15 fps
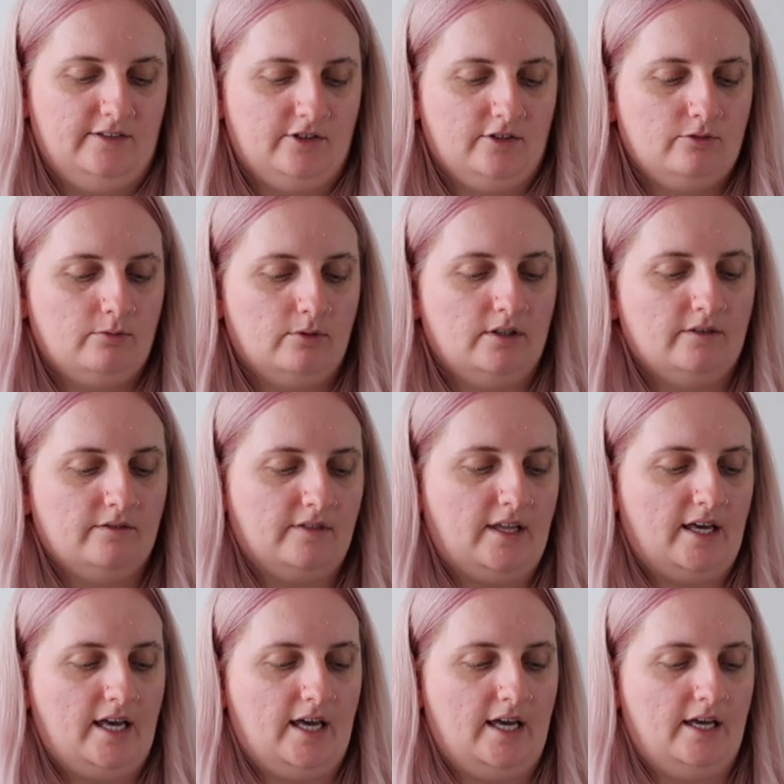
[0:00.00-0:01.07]
just one of
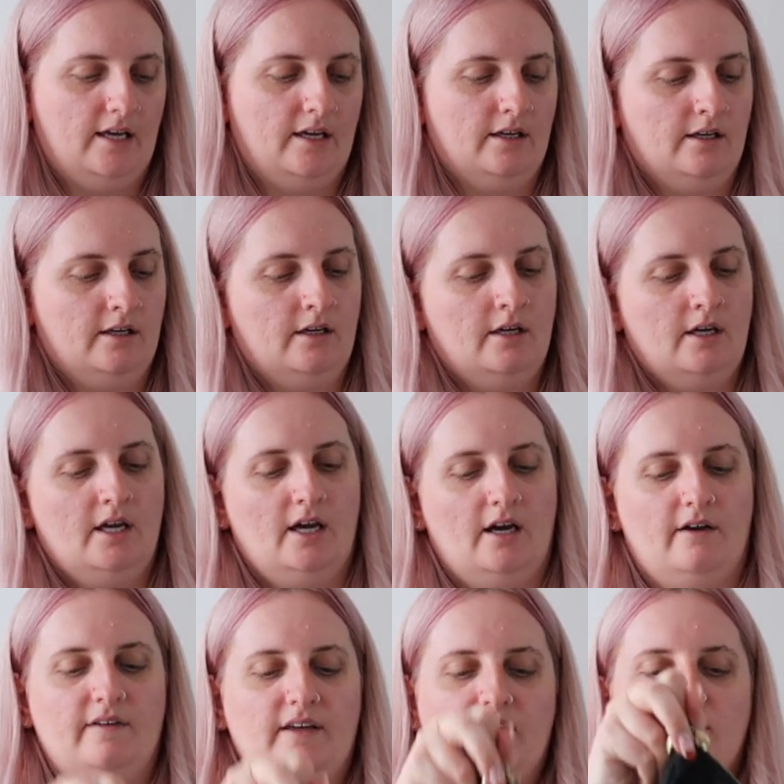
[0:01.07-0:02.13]
their,
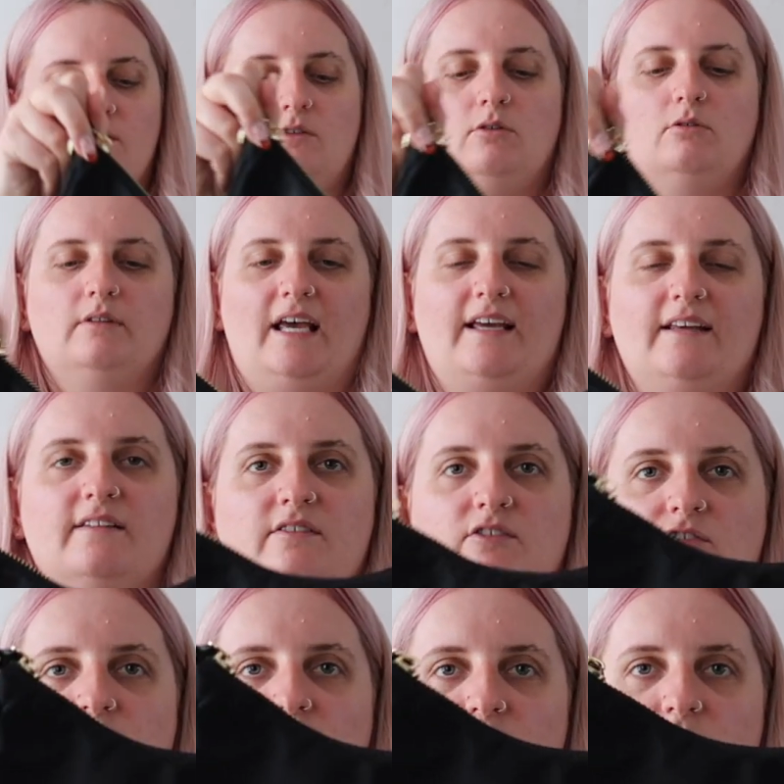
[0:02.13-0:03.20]
I think it's called a
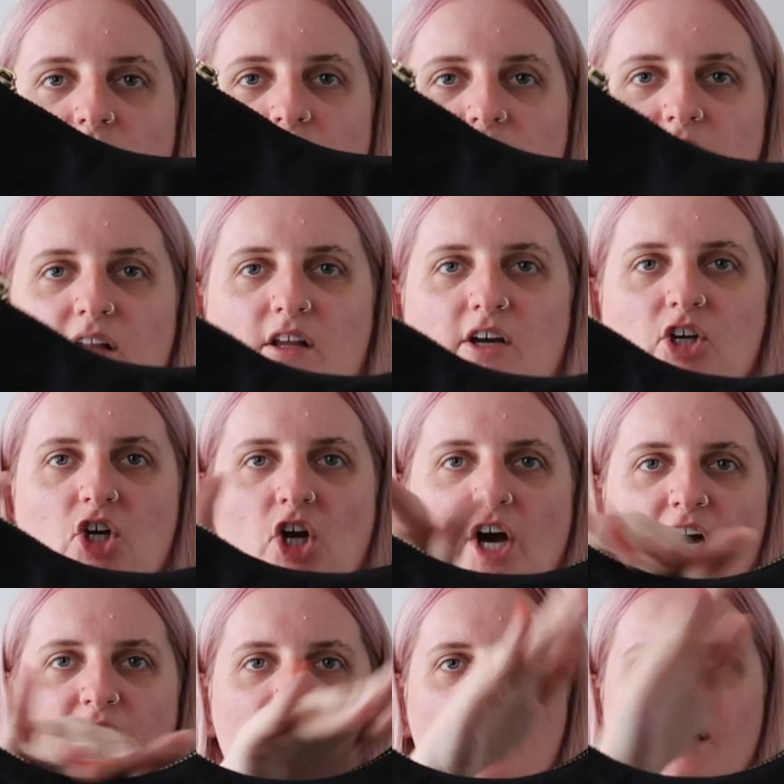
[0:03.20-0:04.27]
like
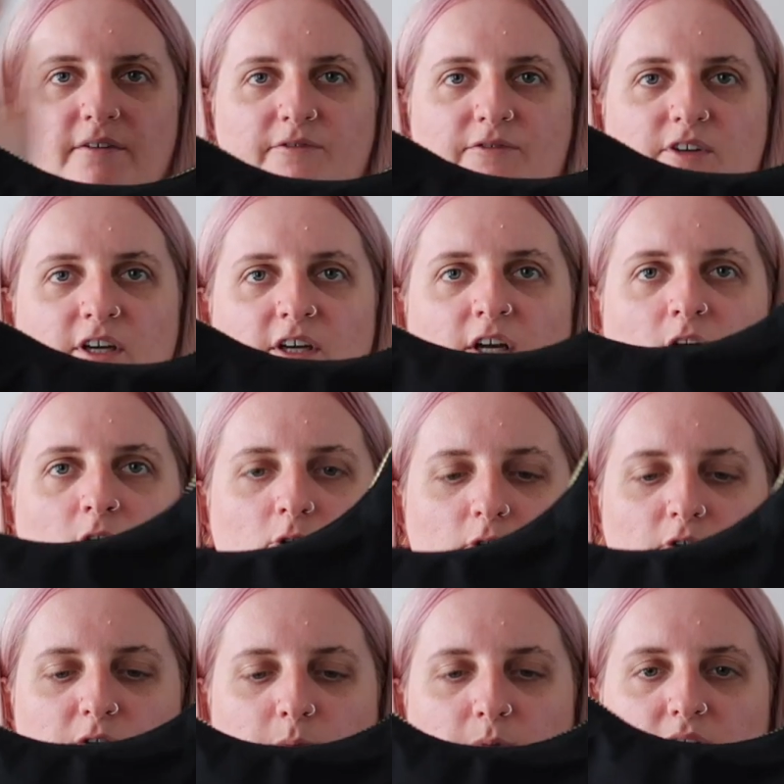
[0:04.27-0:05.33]
curved
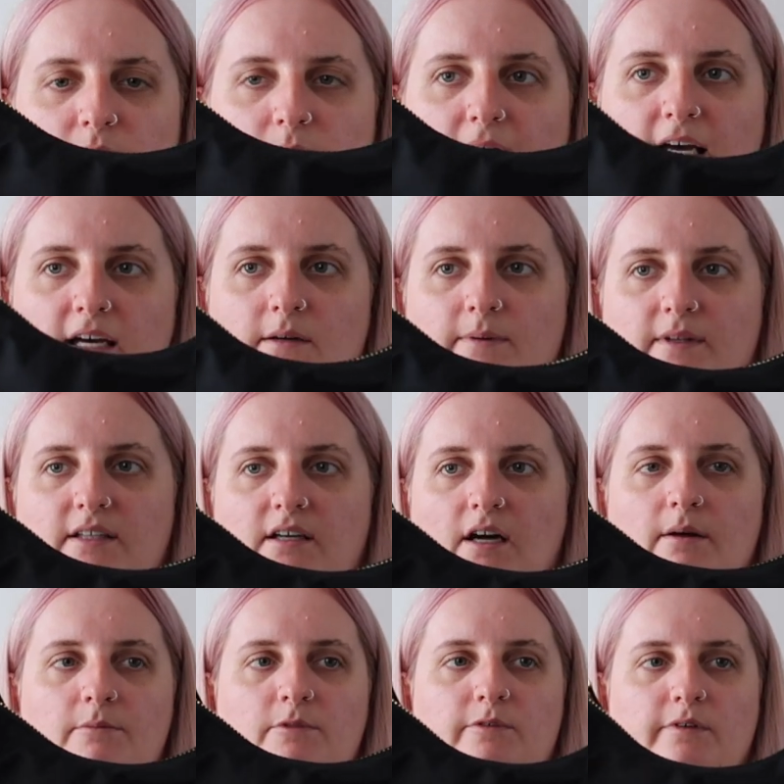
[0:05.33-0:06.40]
crossbody bag, but it
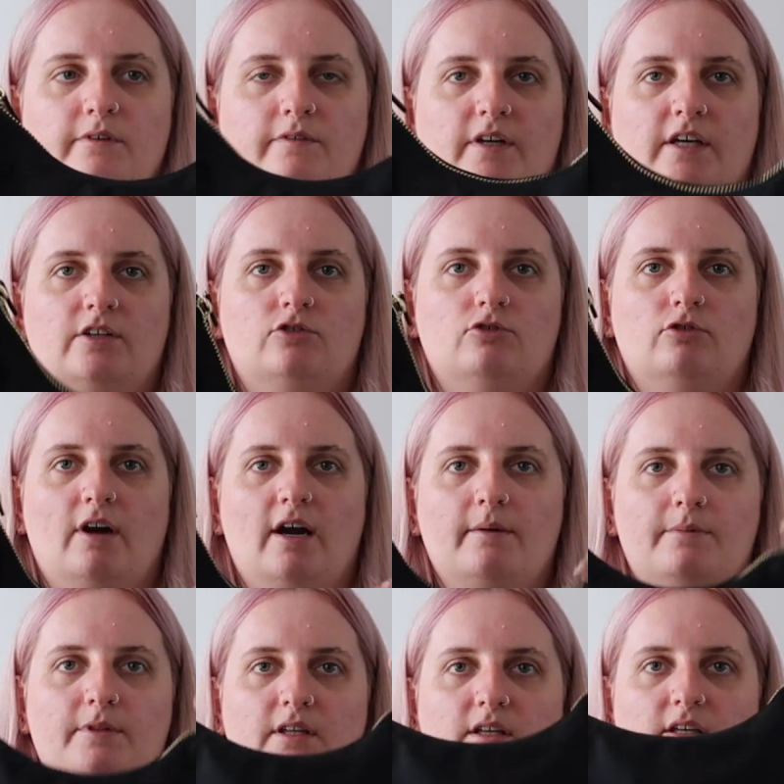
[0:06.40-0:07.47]
comes with a
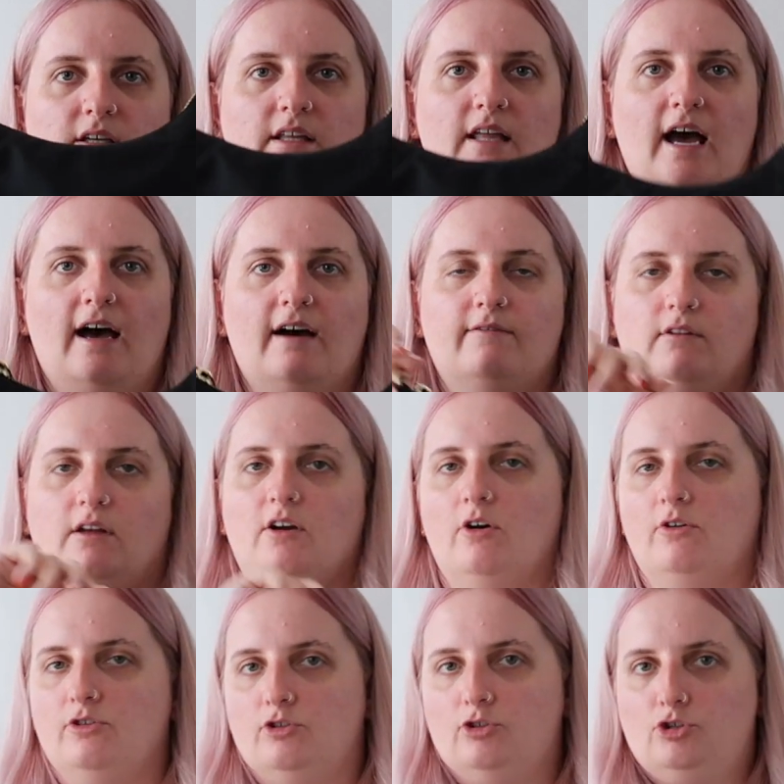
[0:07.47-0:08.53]
strap that you can have like
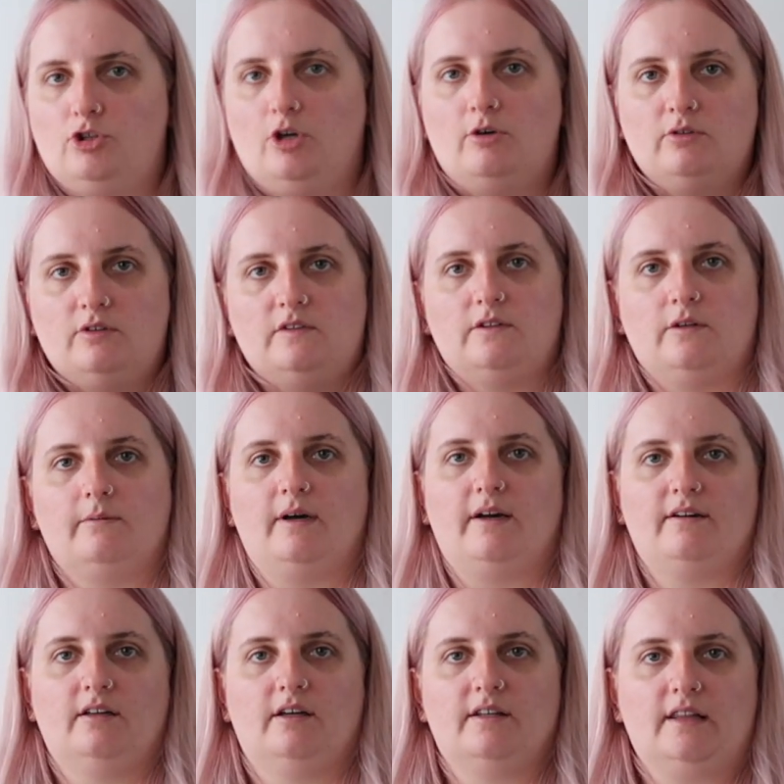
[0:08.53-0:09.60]
on your shoulders, so wear
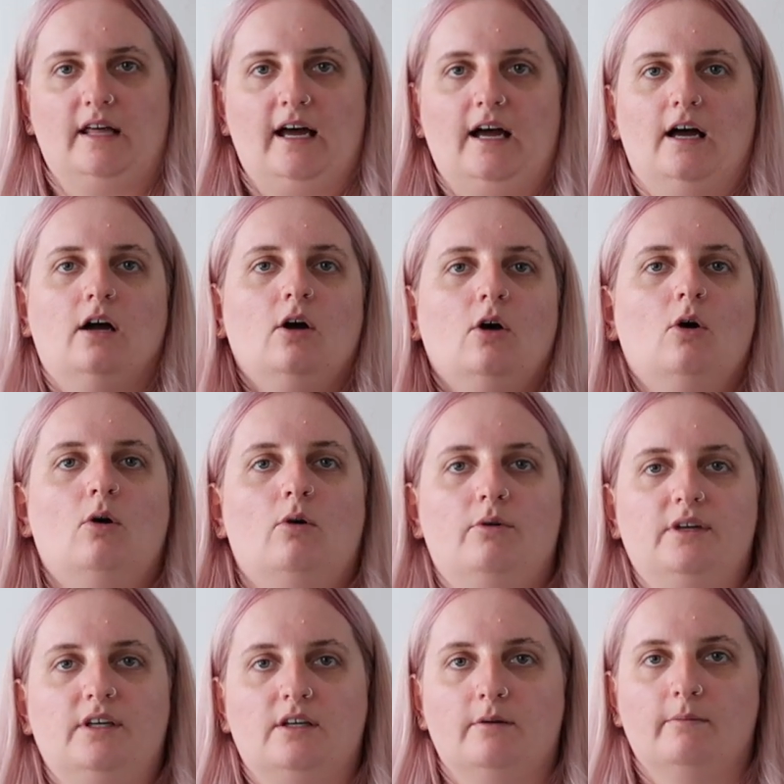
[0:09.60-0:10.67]
it like that, or
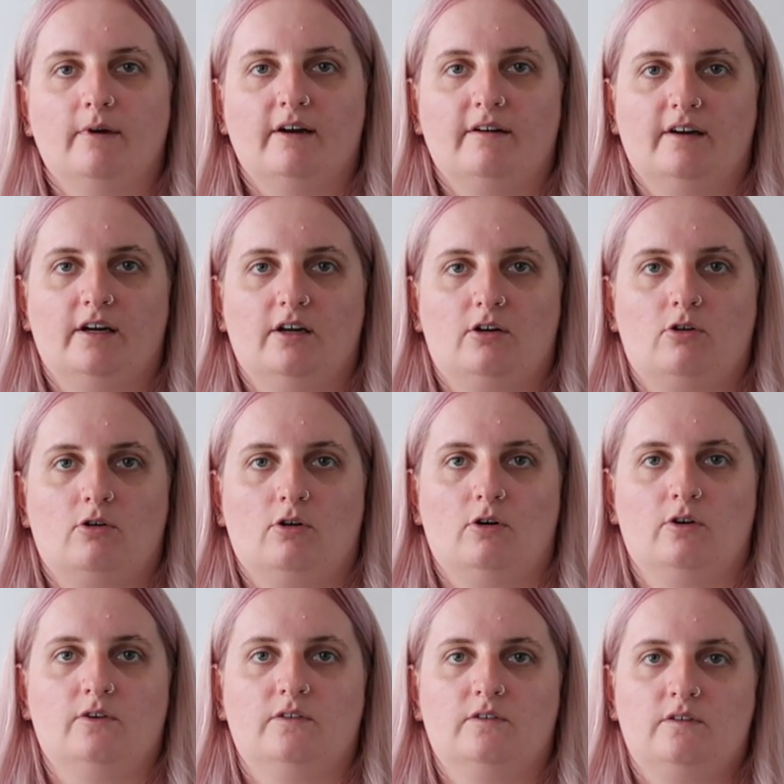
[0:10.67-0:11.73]
you can wear it
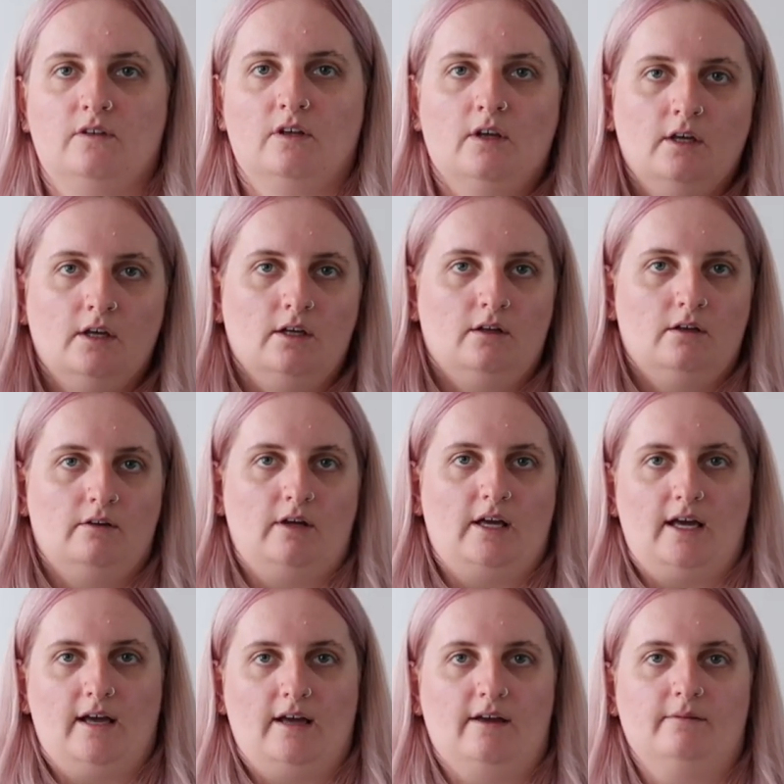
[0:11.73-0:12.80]
across
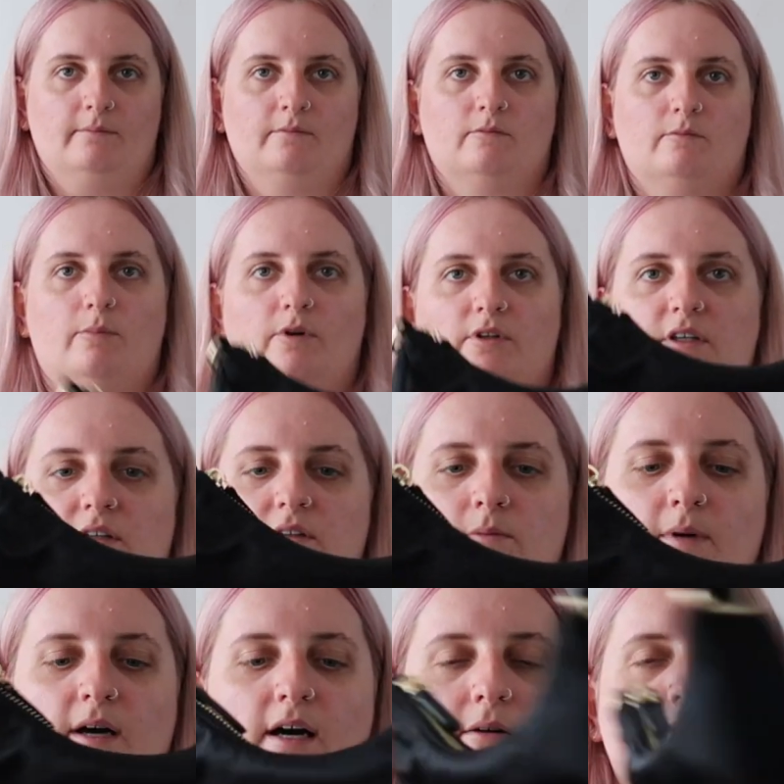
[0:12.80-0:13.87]
body as
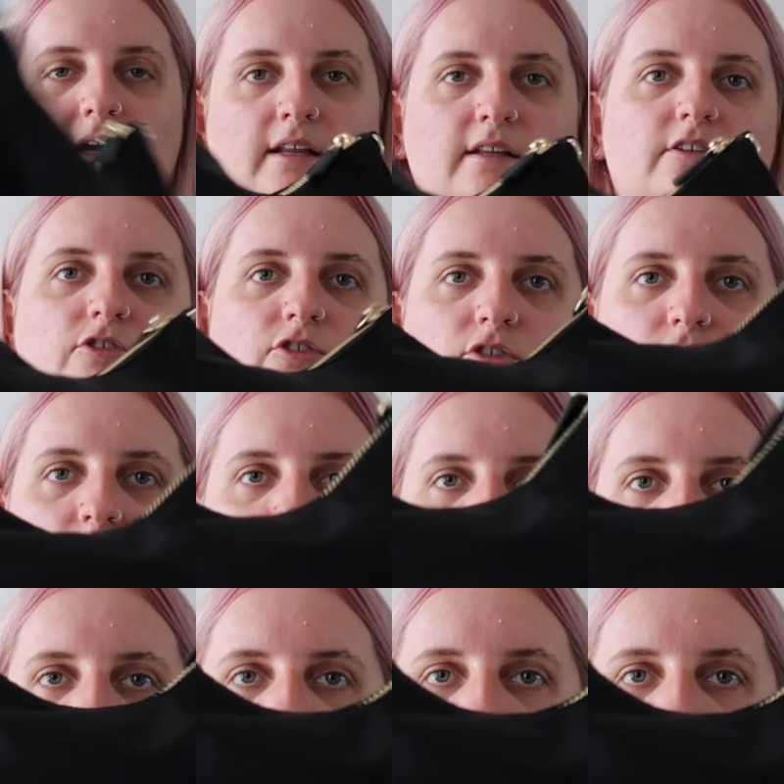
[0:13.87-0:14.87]
well. And it's just got the